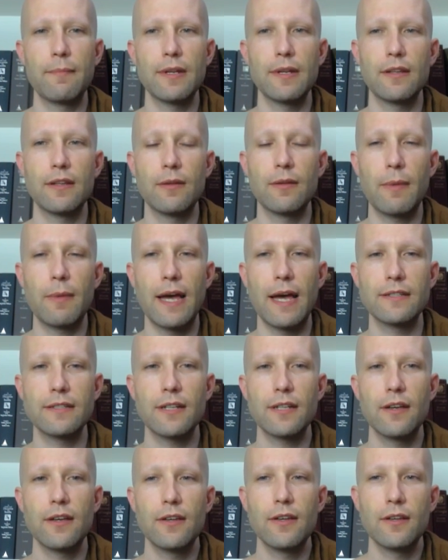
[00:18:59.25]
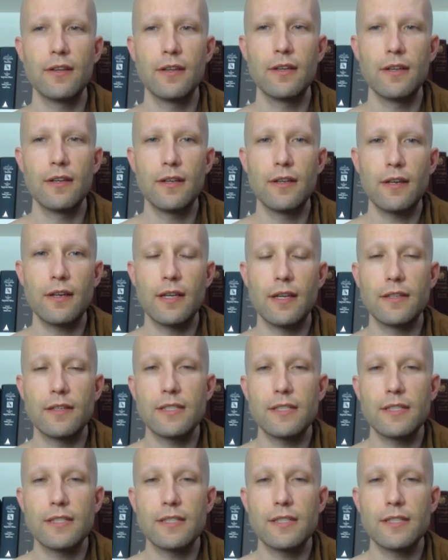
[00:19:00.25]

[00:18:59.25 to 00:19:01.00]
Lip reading: in the past. And the same with the